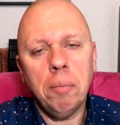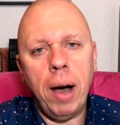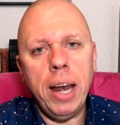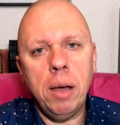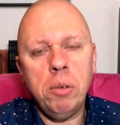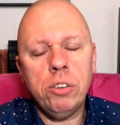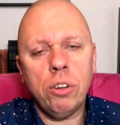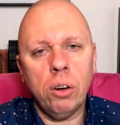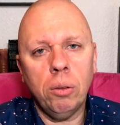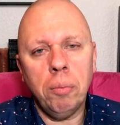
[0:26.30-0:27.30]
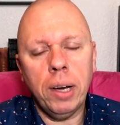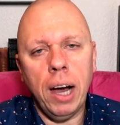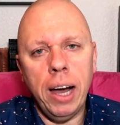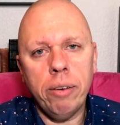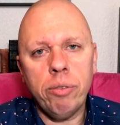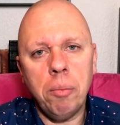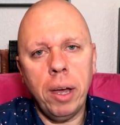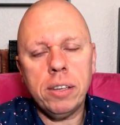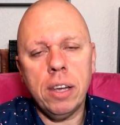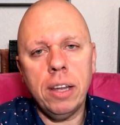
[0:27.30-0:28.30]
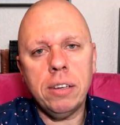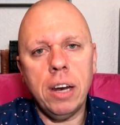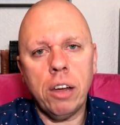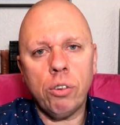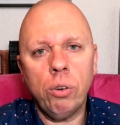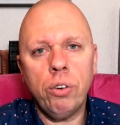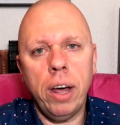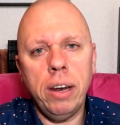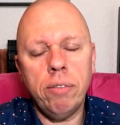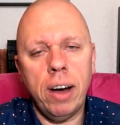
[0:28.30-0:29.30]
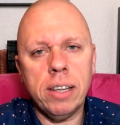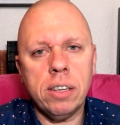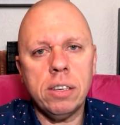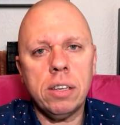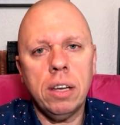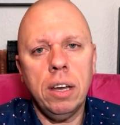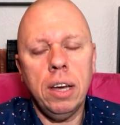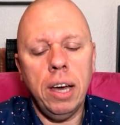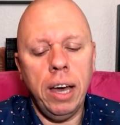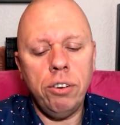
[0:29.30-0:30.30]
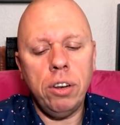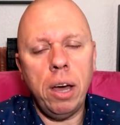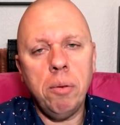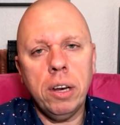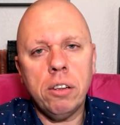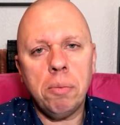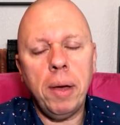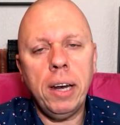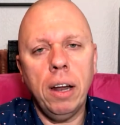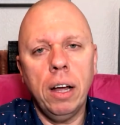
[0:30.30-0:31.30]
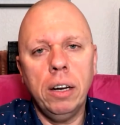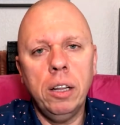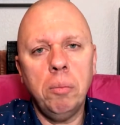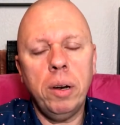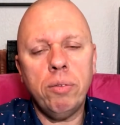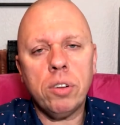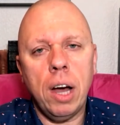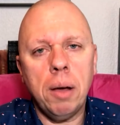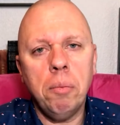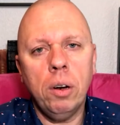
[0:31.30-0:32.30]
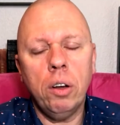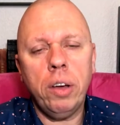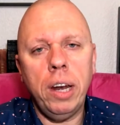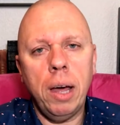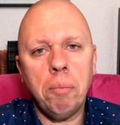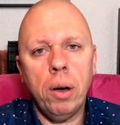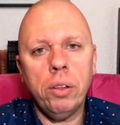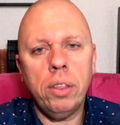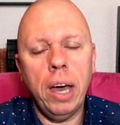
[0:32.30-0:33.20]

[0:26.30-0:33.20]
My name is Donald Mackay from XA International Trade Advisors, and today we're going to spend a little bit of time looking at both